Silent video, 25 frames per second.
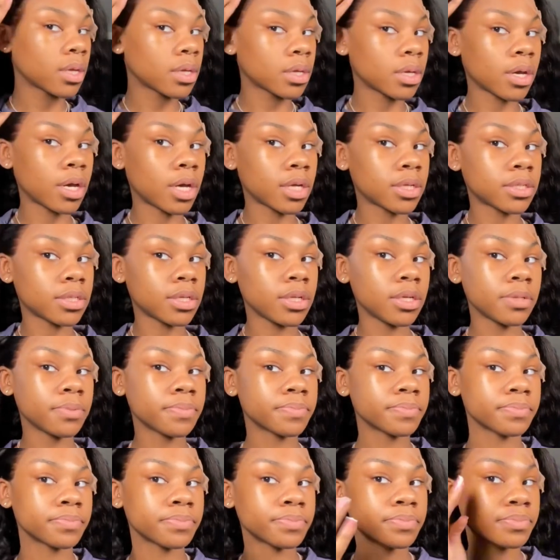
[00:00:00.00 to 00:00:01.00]
Y'all see?
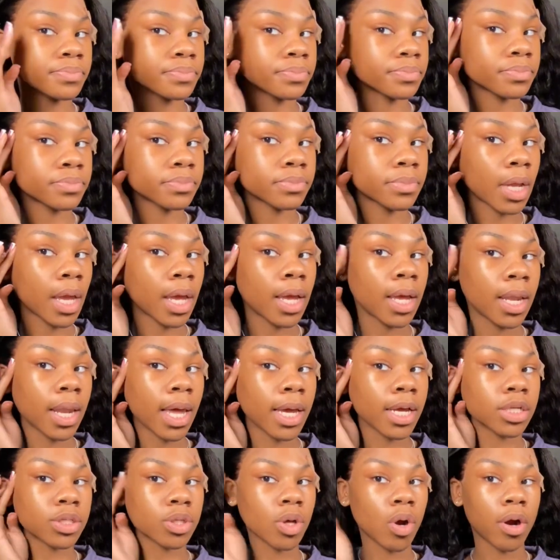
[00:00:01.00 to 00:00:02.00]

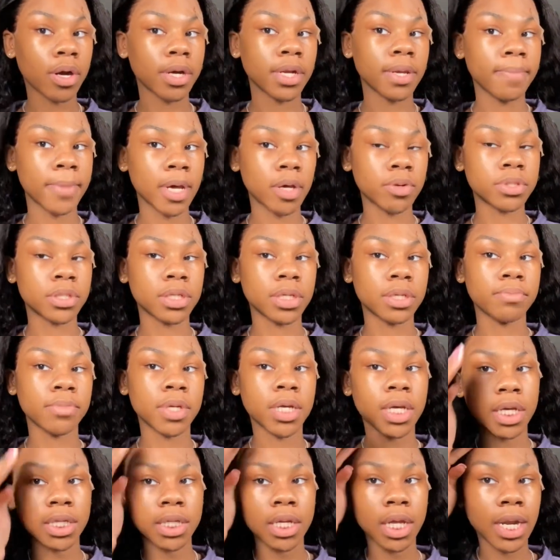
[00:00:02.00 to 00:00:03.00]
Like, it's already melted
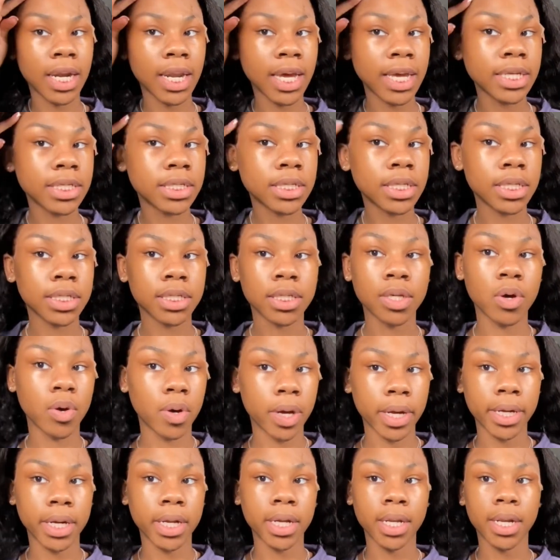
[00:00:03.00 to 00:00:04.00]
because the lace is
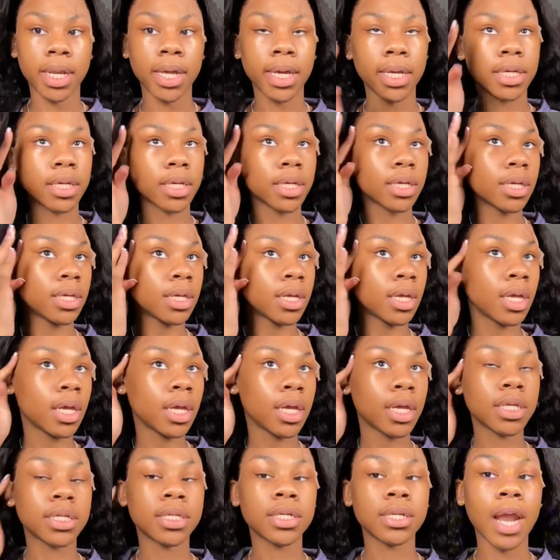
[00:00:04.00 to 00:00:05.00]
gone. Like,
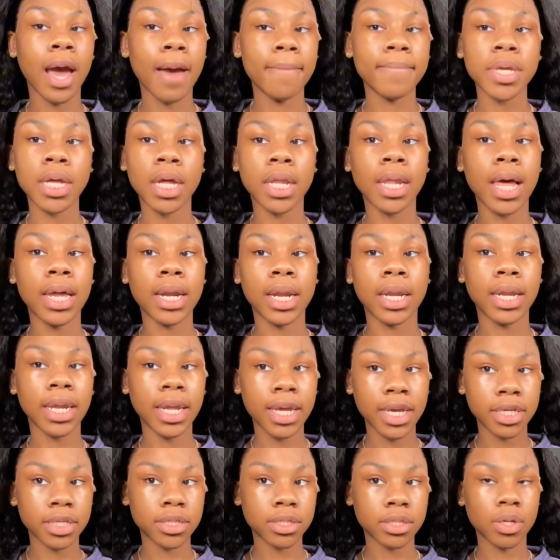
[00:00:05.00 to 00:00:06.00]
it should not be a lot of
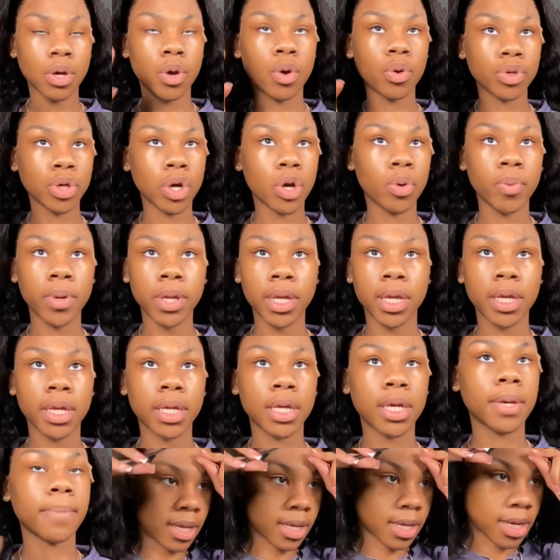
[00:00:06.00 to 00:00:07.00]
lace on your wig.
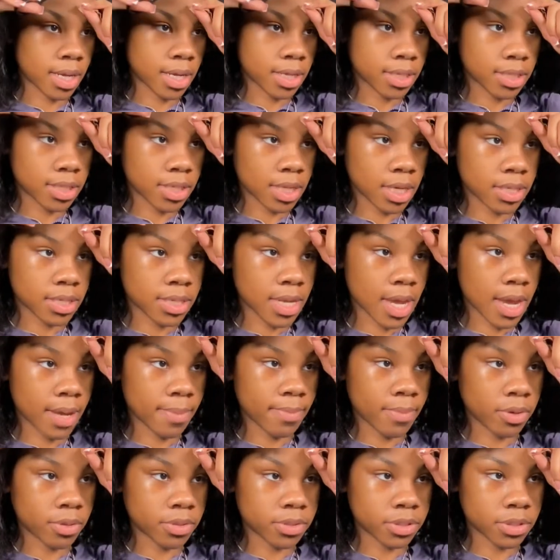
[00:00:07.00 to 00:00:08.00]
Cut in zigzag
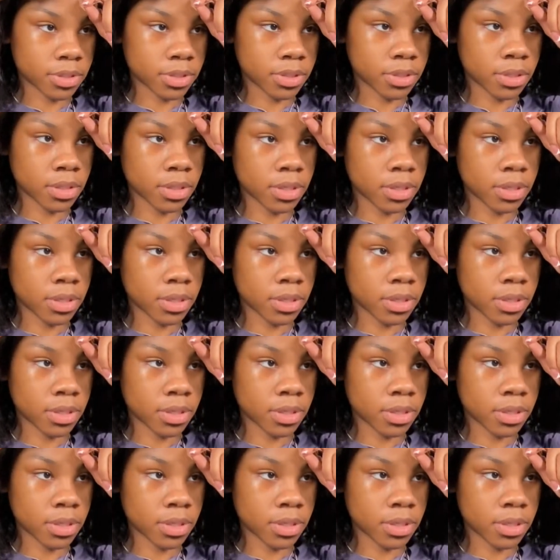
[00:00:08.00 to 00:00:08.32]
motion.